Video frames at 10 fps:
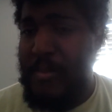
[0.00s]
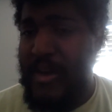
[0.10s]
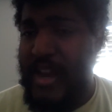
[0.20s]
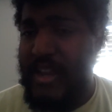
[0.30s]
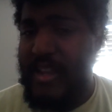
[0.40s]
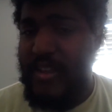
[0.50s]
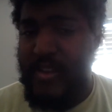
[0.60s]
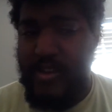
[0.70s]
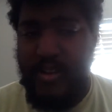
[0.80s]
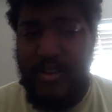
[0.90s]
but
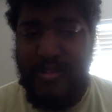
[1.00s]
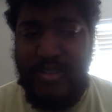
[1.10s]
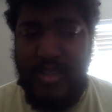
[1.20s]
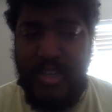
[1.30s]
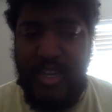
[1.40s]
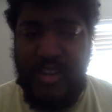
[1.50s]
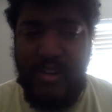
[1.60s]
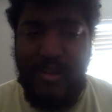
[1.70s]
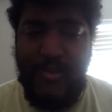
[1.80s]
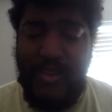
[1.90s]
here, here's the
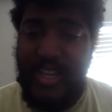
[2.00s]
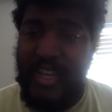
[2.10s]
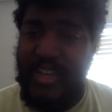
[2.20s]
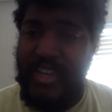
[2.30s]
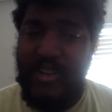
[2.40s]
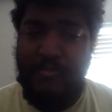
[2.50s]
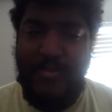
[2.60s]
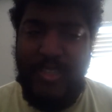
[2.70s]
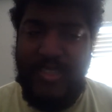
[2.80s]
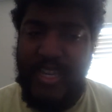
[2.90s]
kicker for the NAL
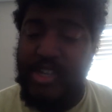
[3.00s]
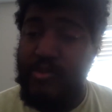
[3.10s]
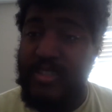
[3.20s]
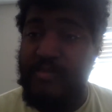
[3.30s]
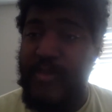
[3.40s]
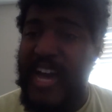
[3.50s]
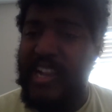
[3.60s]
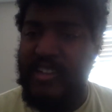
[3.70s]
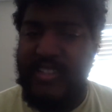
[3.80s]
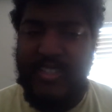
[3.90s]
schedule is
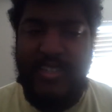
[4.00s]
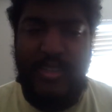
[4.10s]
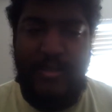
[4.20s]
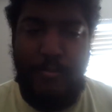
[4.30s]
imbalanced.